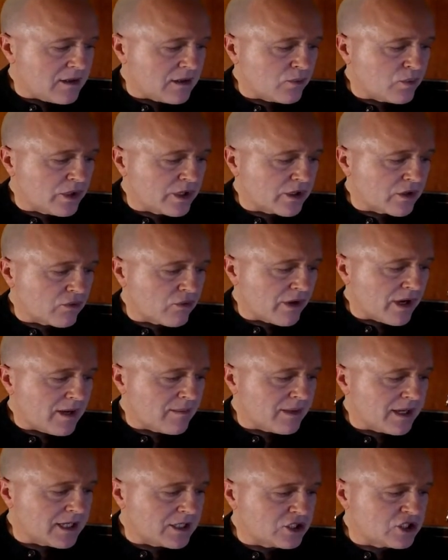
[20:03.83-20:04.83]
one of
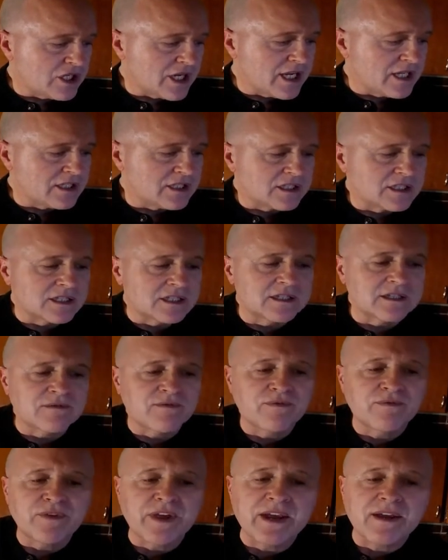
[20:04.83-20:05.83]
Grandma Jen's
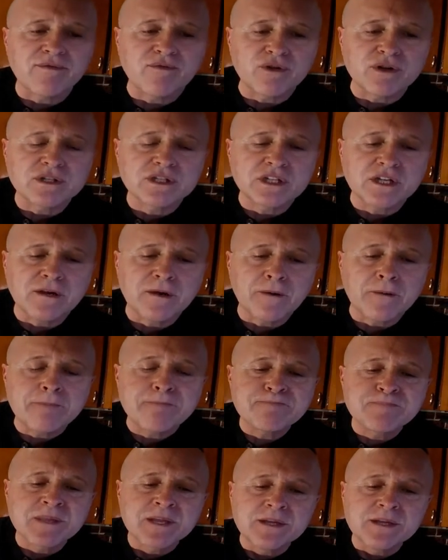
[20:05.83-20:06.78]
favorites here.